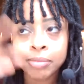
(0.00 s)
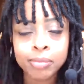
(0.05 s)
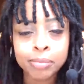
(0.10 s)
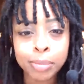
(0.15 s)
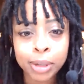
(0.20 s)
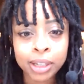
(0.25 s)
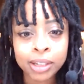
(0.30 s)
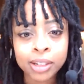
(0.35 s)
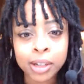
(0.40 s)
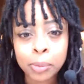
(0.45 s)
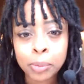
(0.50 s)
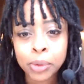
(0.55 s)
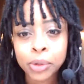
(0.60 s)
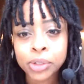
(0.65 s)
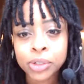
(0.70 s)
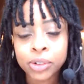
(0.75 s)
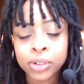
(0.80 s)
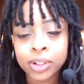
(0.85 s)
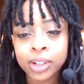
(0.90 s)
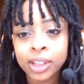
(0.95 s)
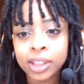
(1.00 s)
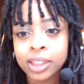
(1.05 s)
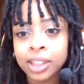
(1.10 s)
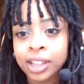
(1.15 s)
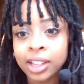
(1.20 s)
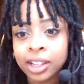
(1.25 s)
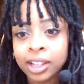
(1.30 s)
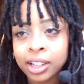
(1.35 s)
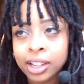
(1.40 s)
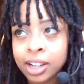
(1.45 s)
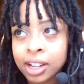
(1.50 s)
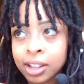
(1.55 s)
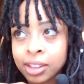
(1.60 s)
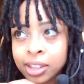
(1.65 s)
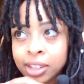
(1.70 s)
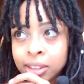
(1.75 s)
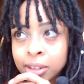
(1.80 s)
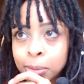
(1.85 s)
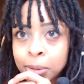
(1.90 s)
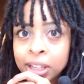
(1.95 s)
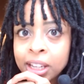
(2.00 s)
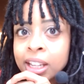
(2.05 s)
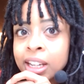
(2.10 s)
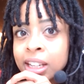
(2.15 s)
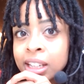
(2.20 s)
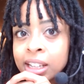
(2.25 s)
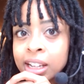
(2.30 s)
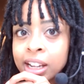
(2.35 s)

big numbers or anything. In the beginning,